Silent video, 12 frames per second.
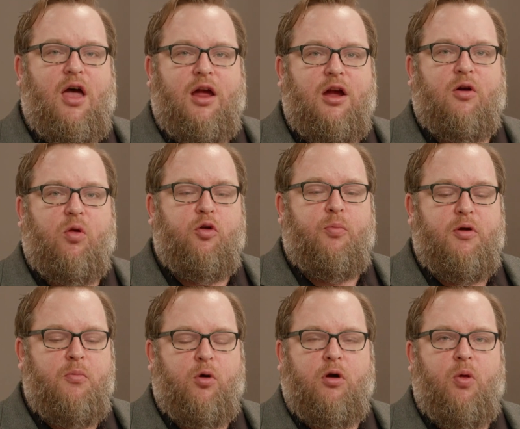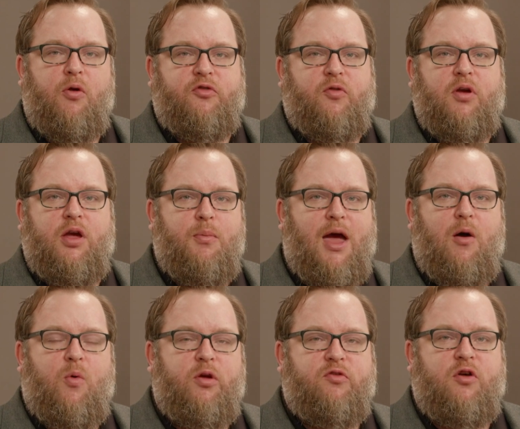hear a little bit more closely
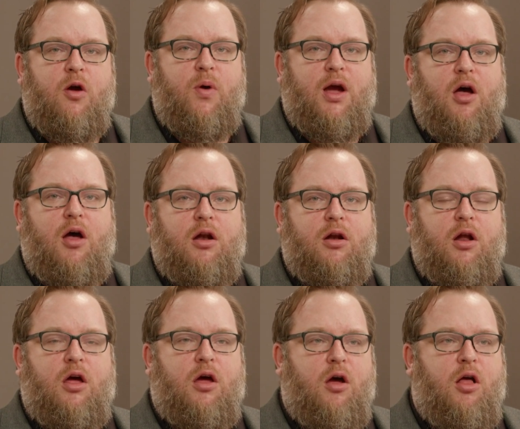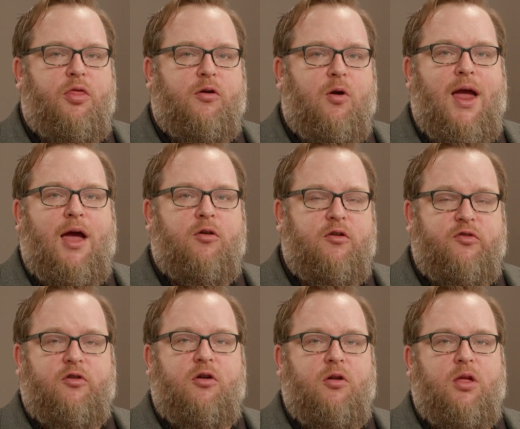about what's going on the ground.
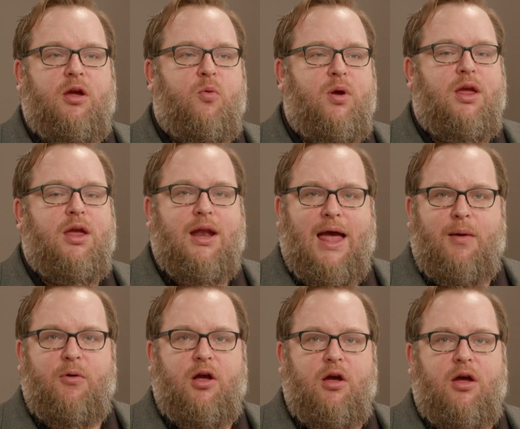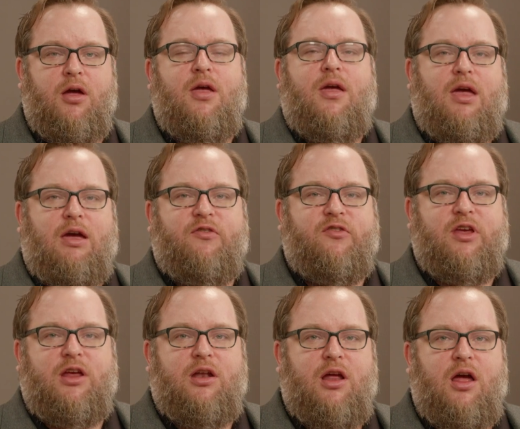Certainly, we at Abaca have
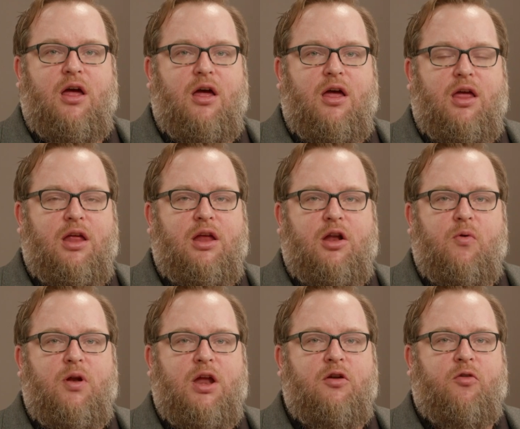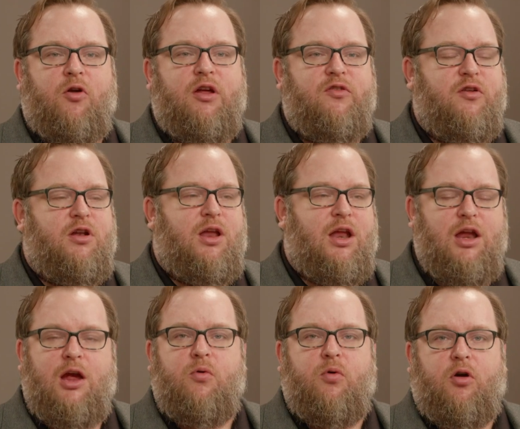seen, an increase in
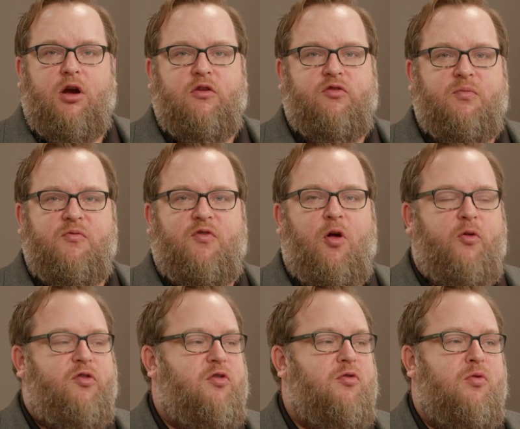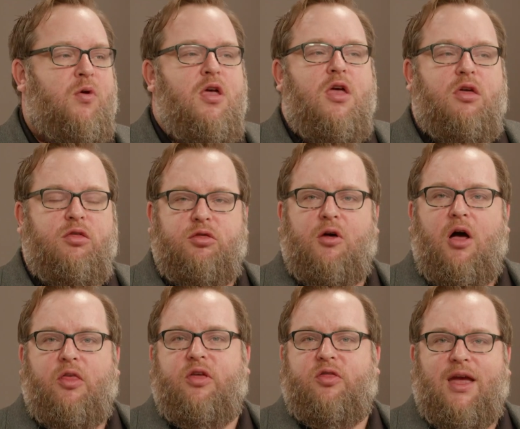inquiries from folks who
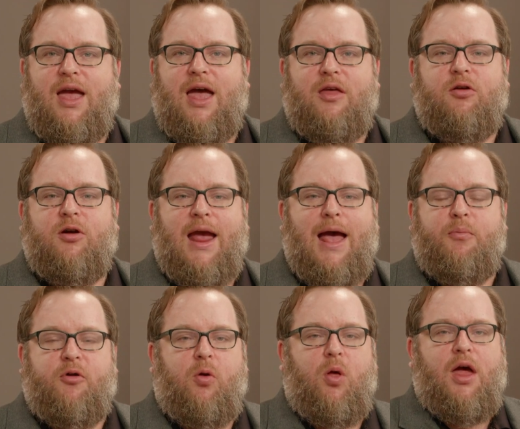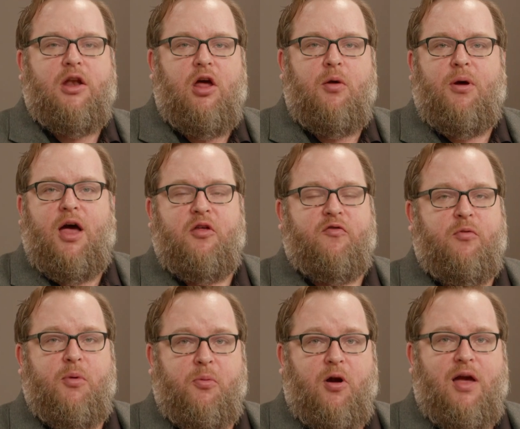thought that they had their capital lined up either
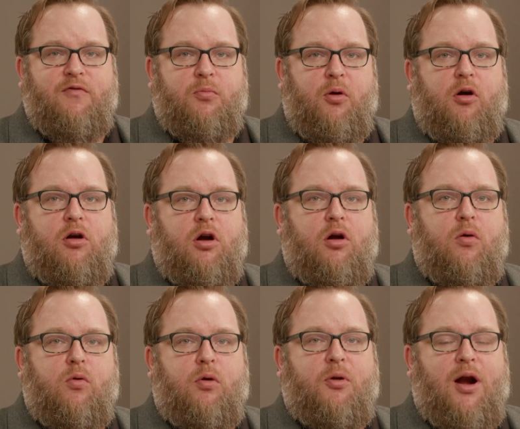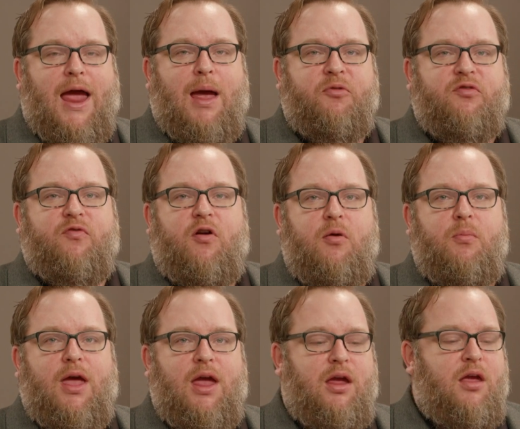from a private partner or perhaps from
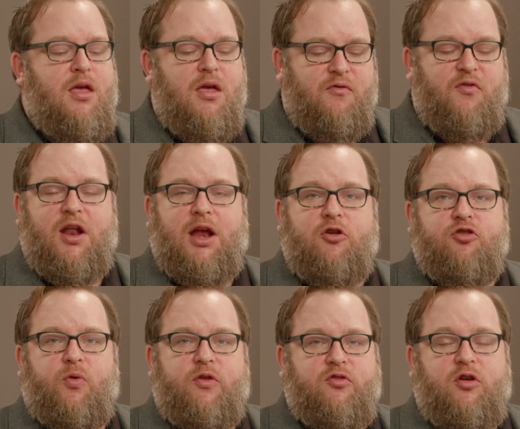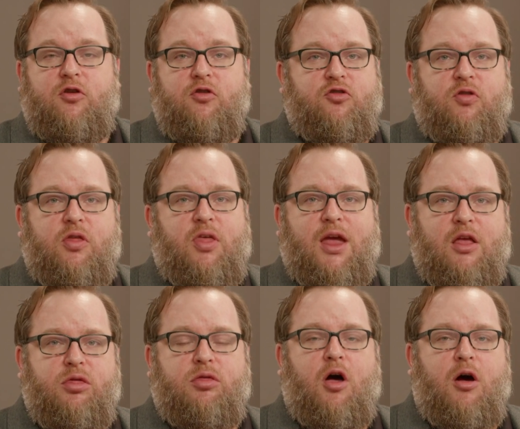a financial institution that they
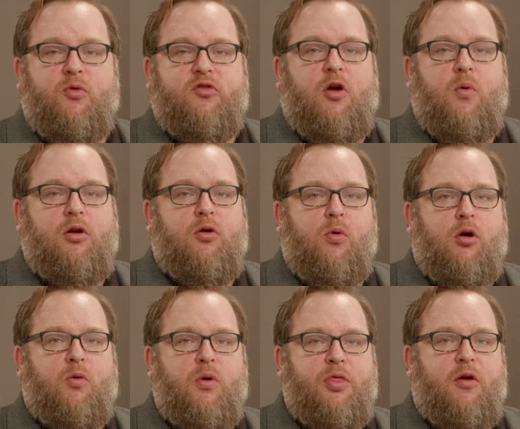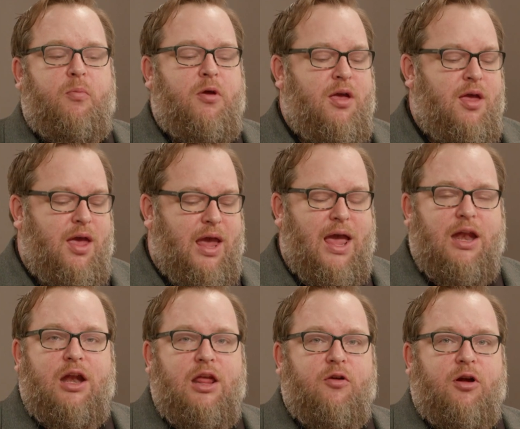had thought was going to work with them. And
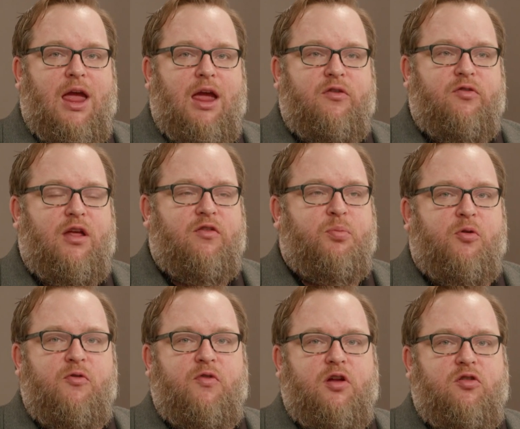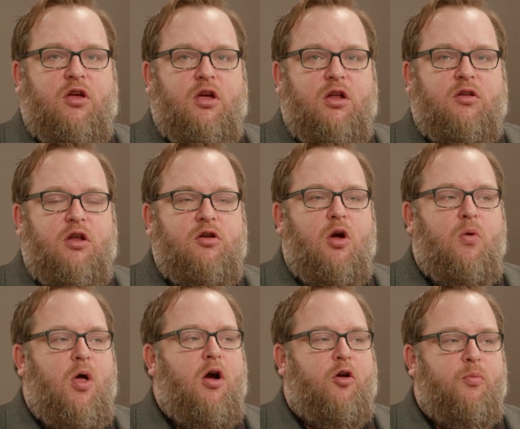in either case, that's proving to no
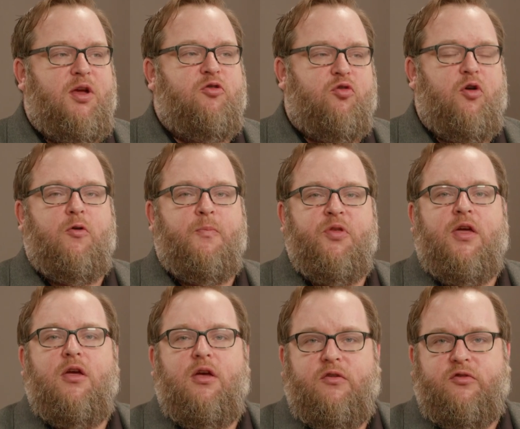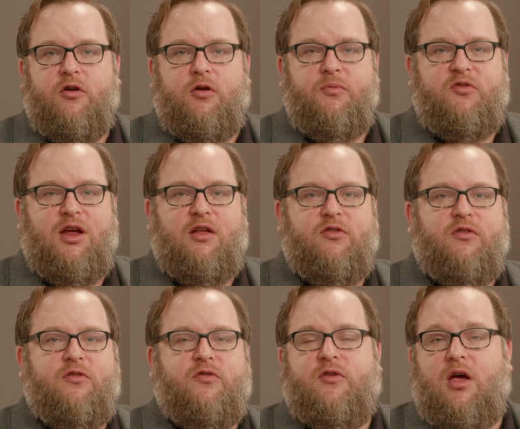longer be true.
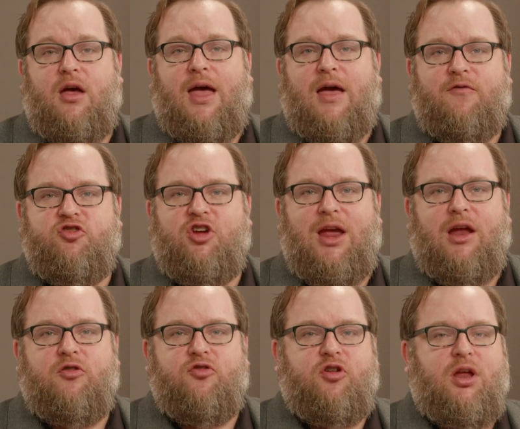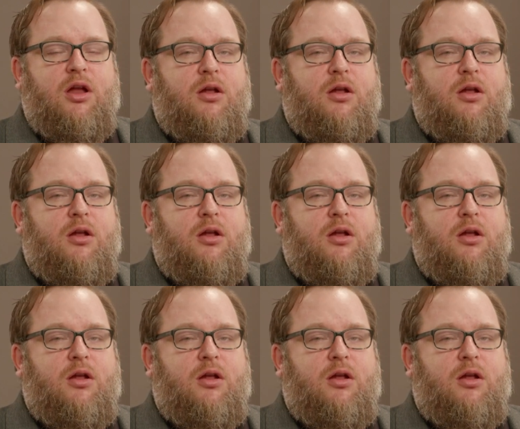Circumstances have changed.